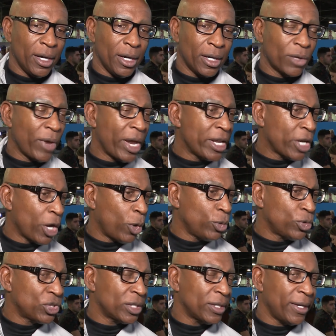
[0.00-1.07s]
a great
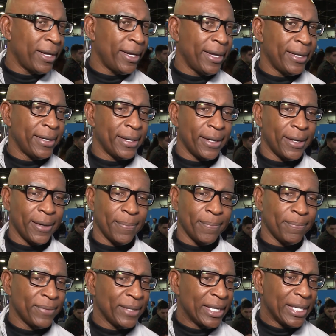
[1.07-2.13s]
coach, and
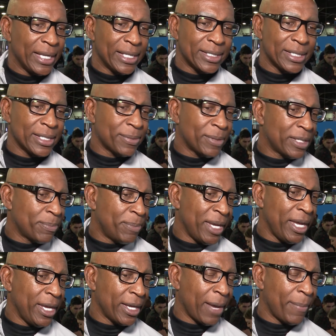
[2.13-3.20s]
it's
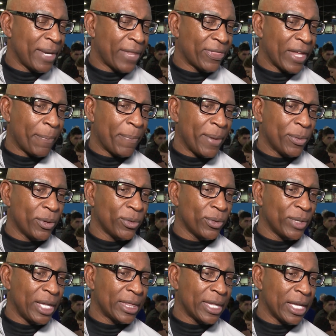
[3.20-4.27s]
big. I mean, I think people,
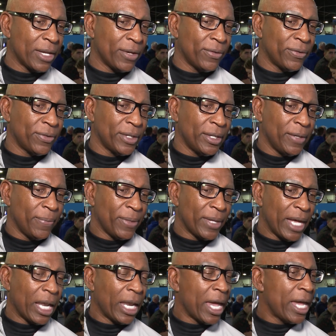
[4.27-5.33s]
when they think
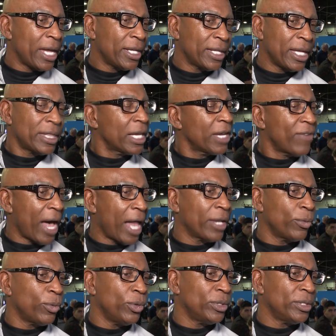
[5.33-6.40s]
of L.A., they think of
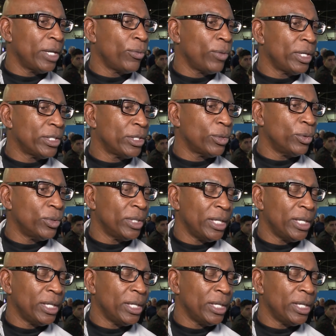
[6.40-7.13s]
Hollywood, they really do.